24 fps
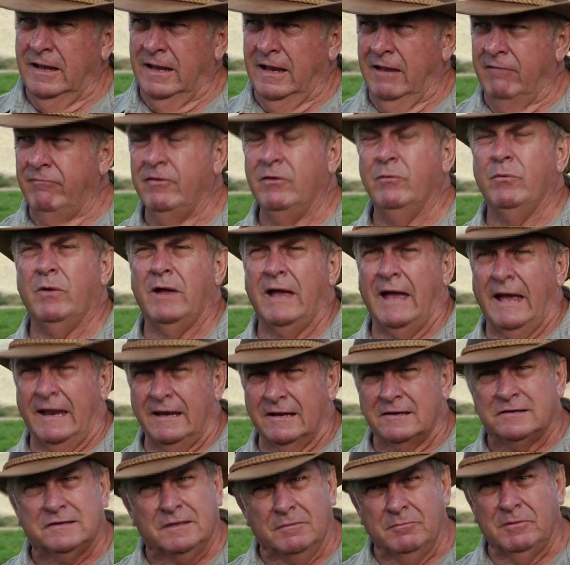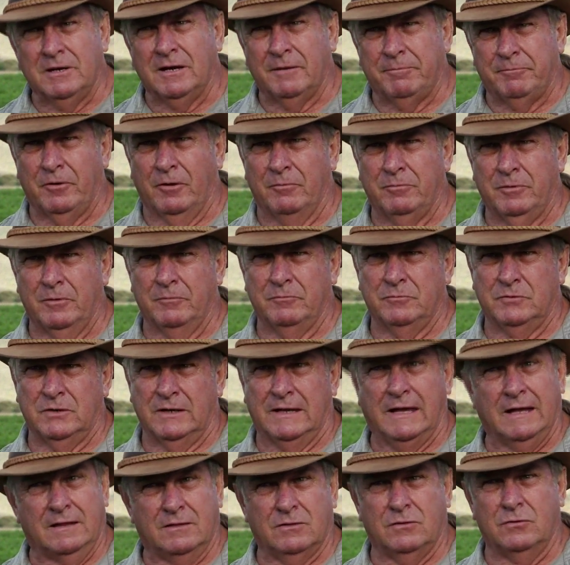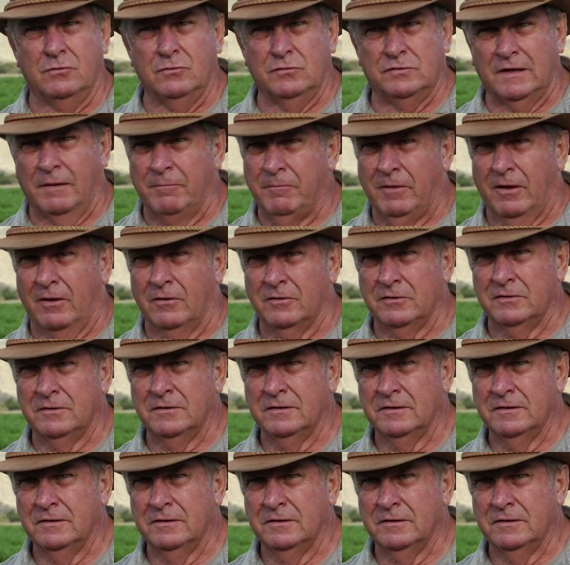everywhere had a similar problem to get through somehow.